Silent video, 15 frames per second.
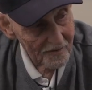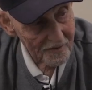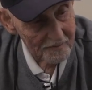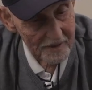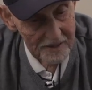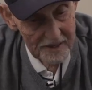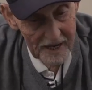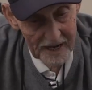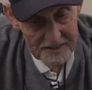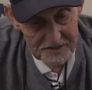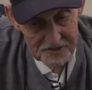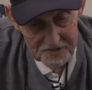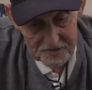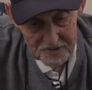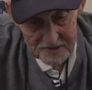we met in high
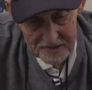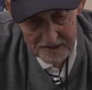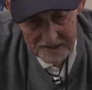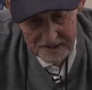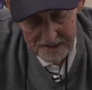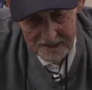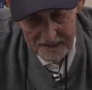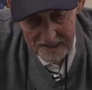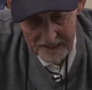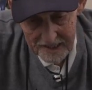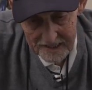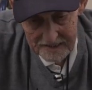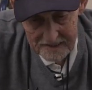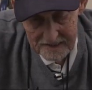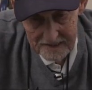school, yeah.
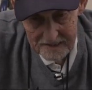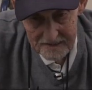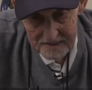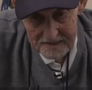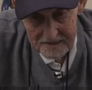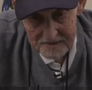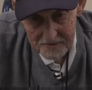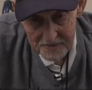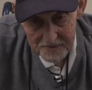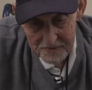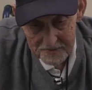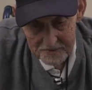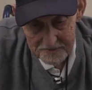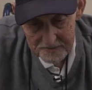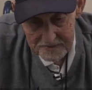and uh, we
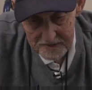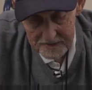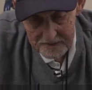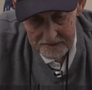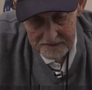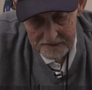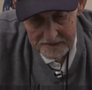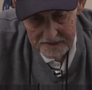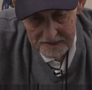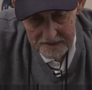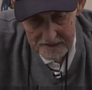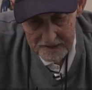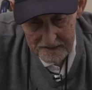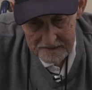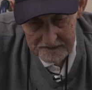were uh,
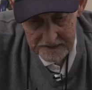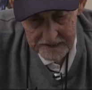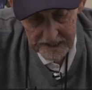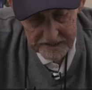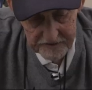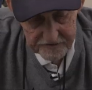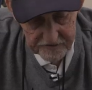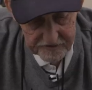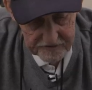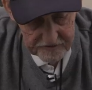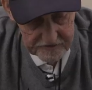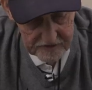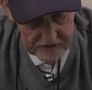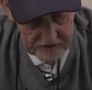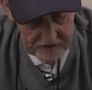together
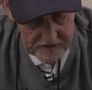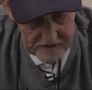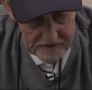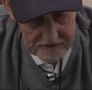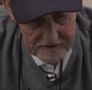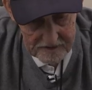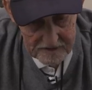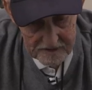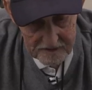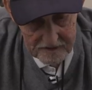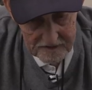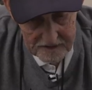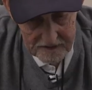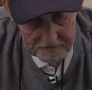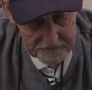for uh, you
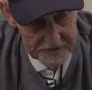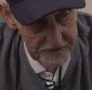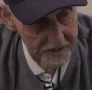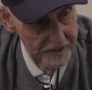know a couple of